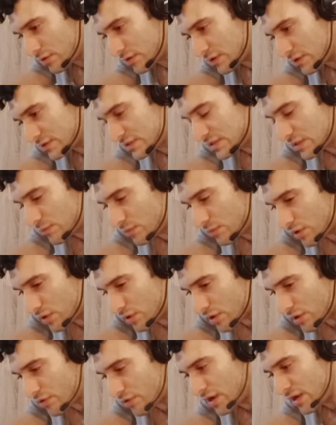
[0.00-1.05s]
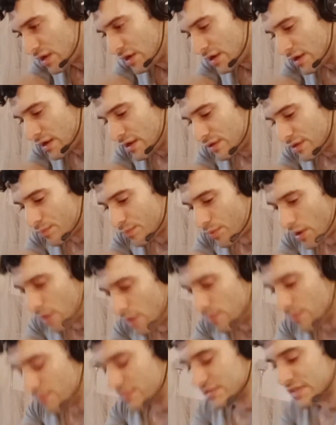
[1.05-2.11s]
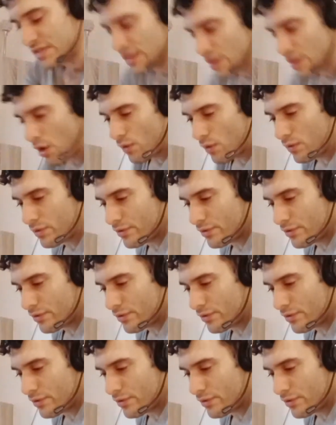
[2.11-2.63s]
is similar, right? The problem is that are